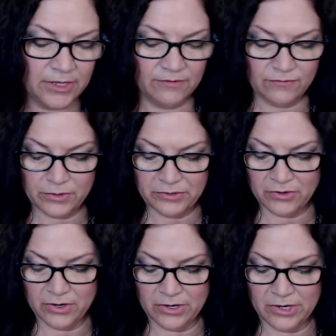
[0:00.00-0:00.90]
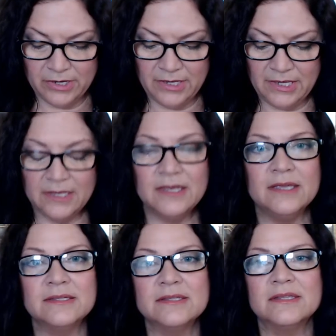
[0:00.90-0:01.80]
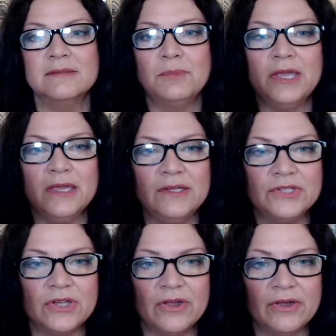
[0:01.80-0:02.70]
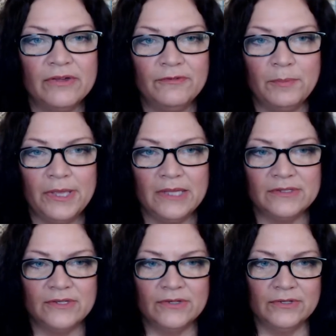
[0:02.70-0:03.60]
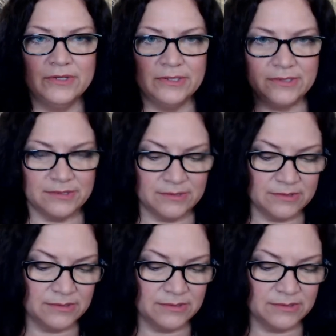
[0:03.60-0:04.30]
Fourth card is the Page of Pentacles.